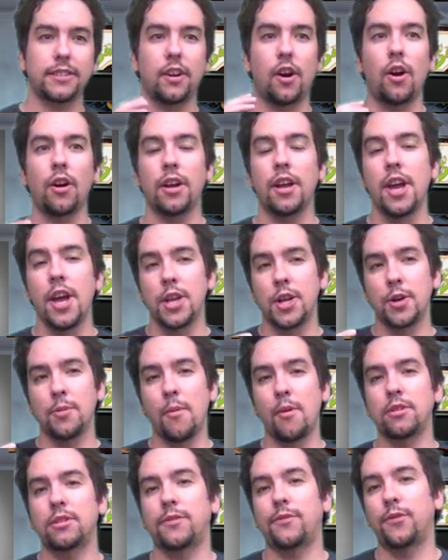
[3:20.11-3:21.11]
and all your
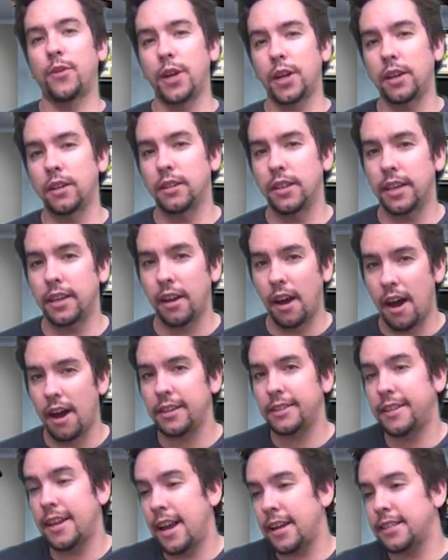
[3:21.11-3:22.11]
most frequently
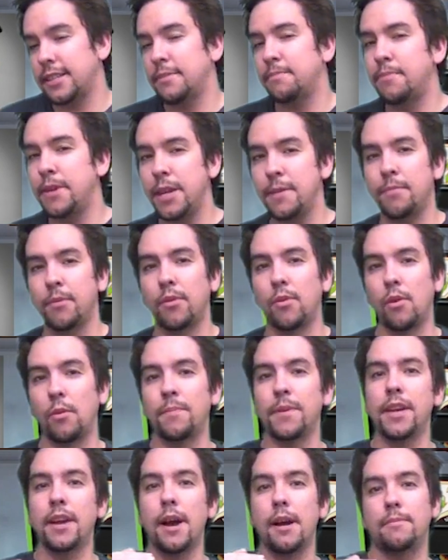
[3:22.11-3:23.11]
contacted people
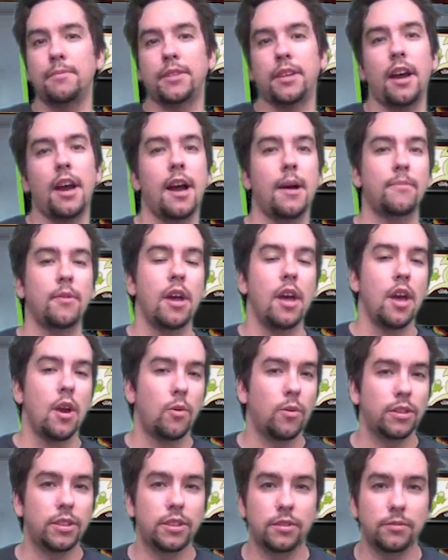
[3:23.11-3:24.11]
will be up top,
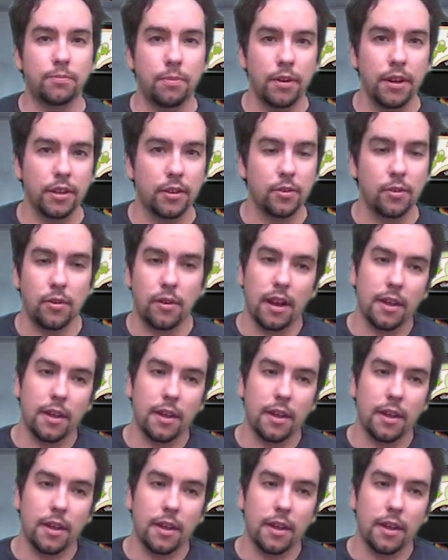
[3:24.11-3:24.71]
which is pretty cool.